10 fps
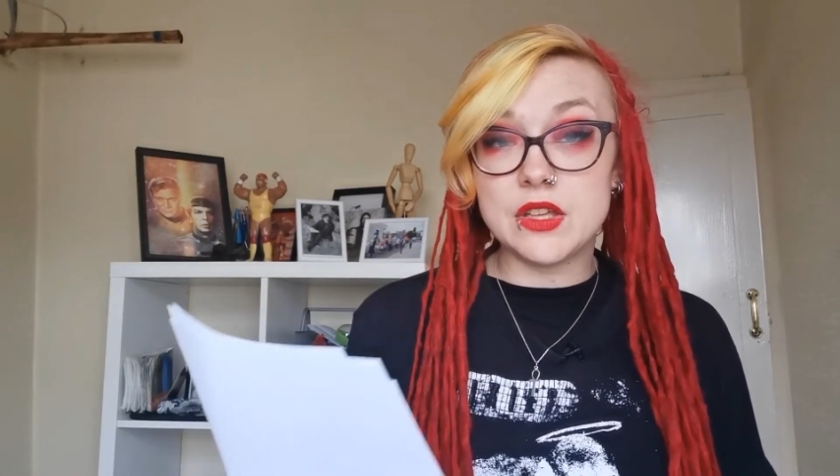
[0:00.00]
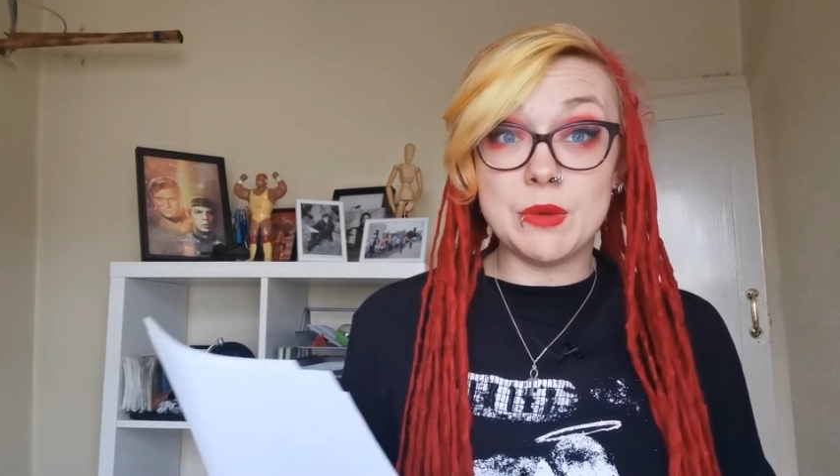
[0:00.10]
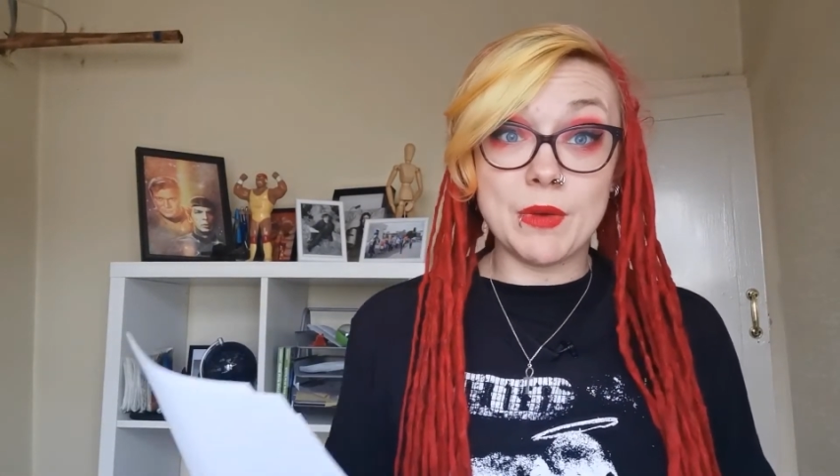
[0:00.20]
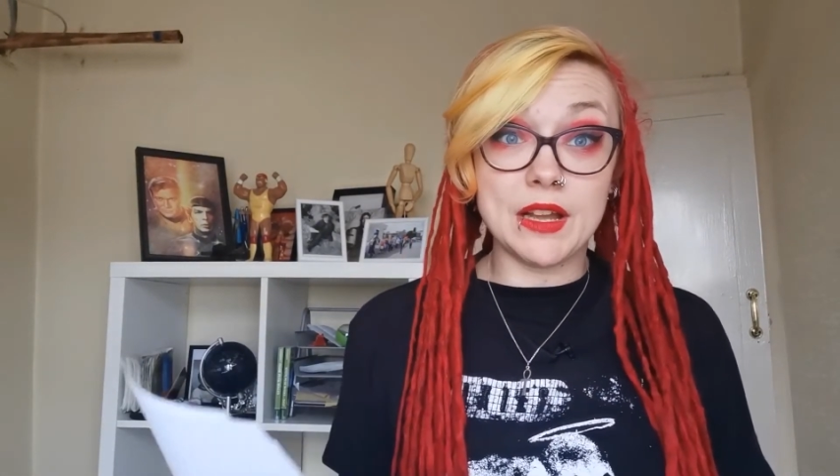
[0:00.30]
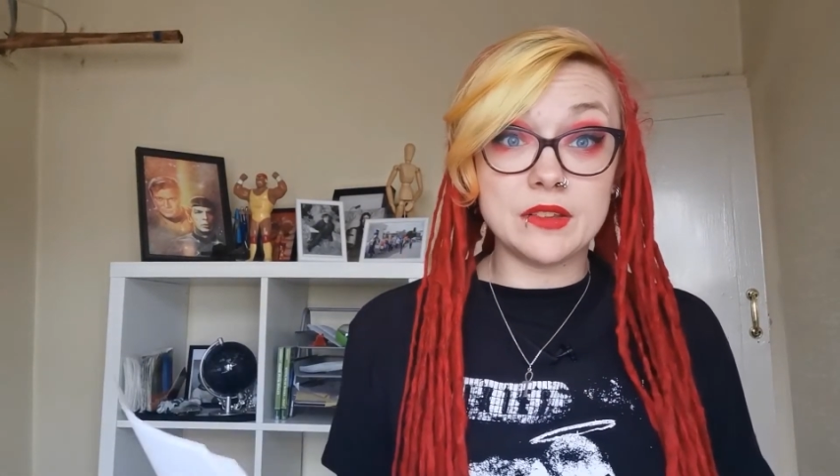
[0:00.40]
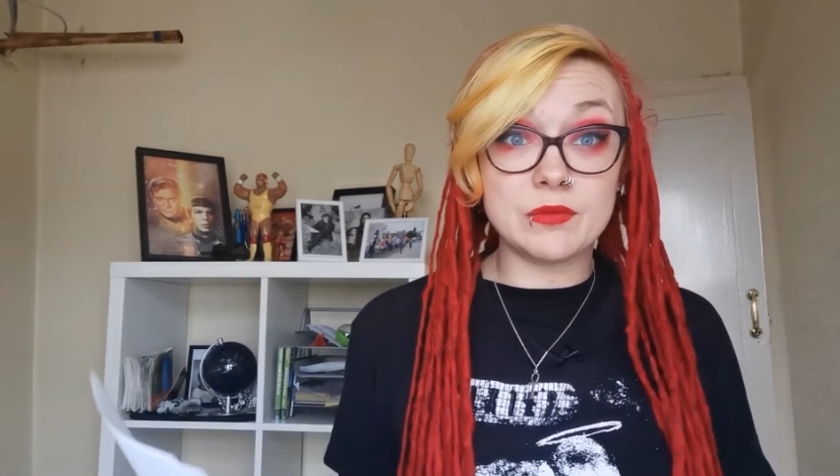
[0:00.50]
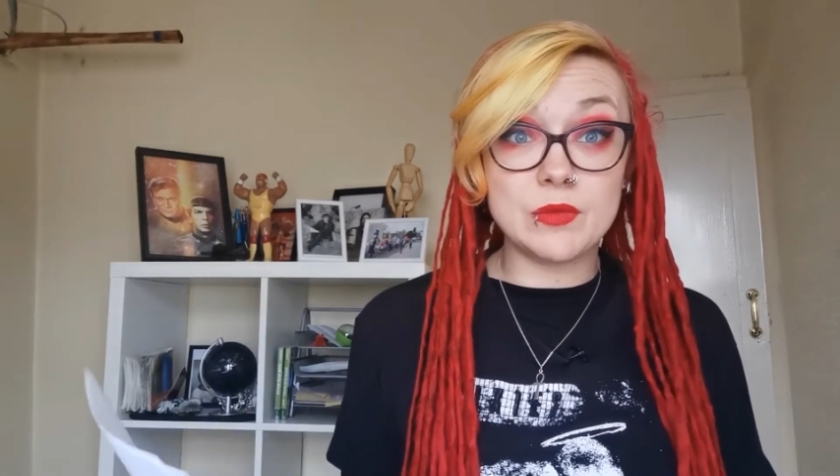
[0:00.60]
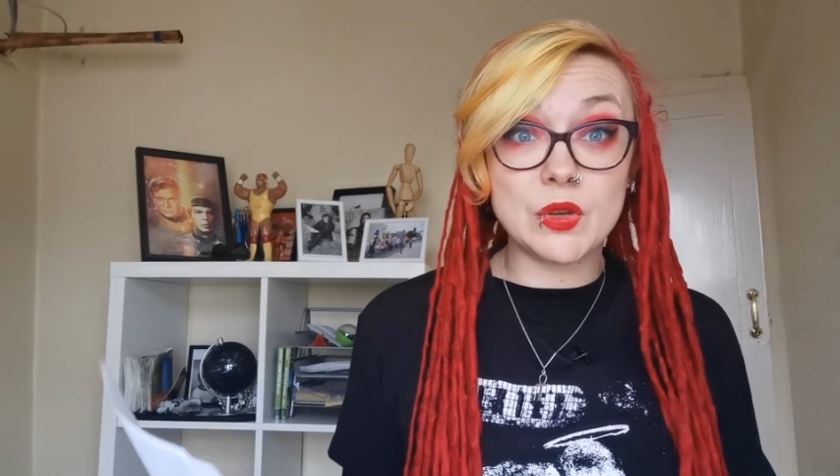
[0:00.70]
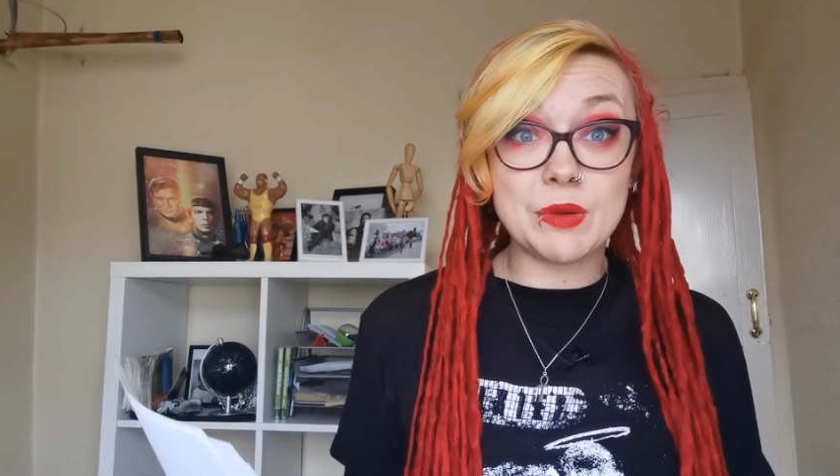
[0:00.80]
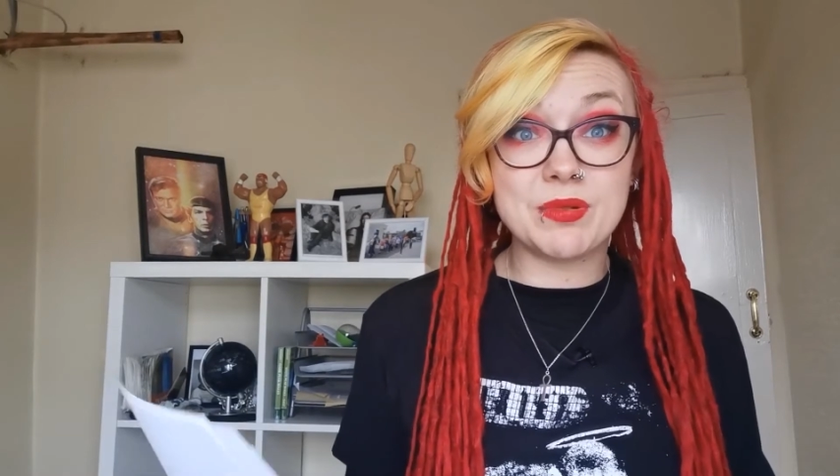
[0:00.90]
You might
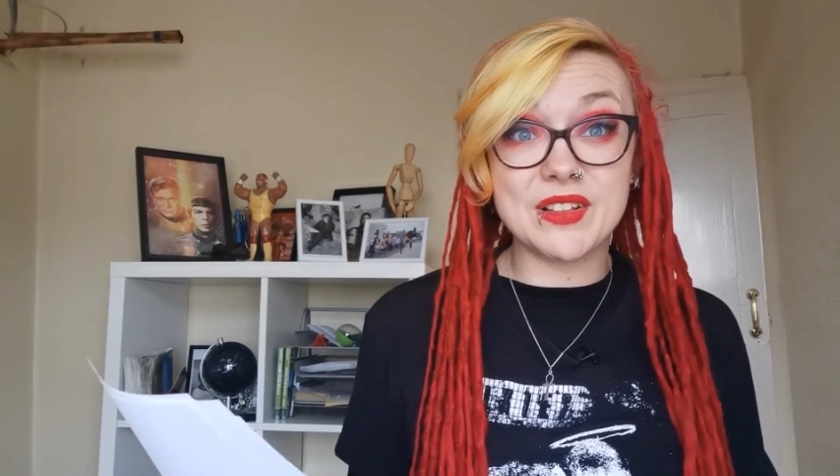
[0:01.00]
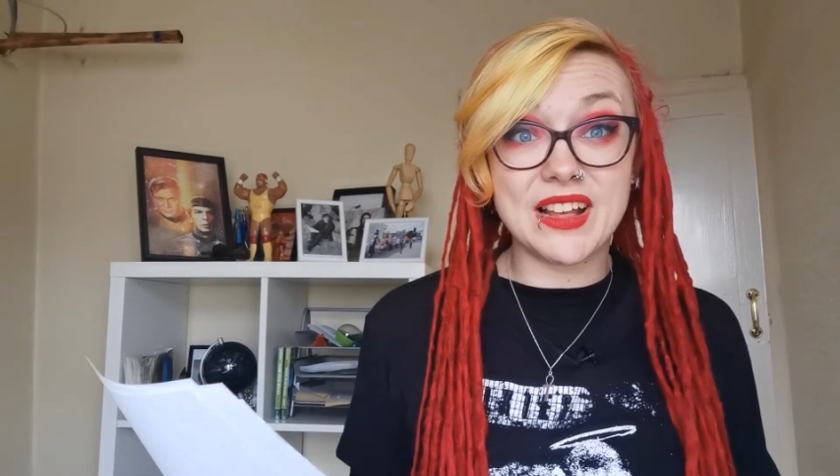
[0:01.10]
interpret